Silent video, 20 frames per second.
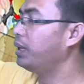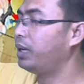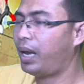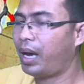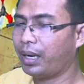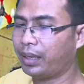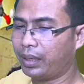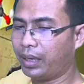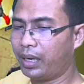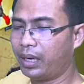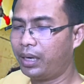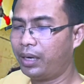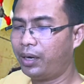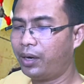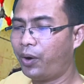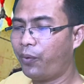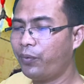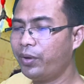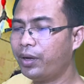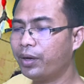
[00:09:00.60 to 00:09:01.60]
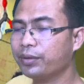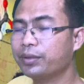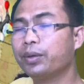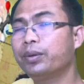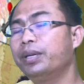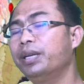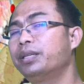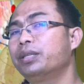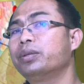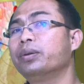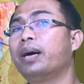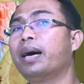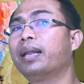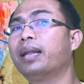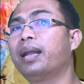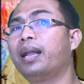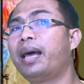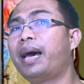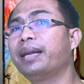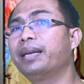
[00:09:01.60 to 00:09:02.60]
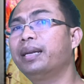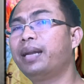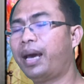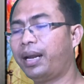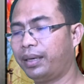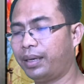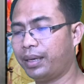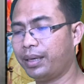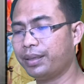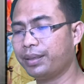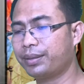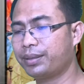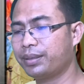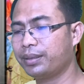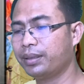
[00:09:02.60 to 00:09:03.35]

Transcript: the data, we also need to analyze the data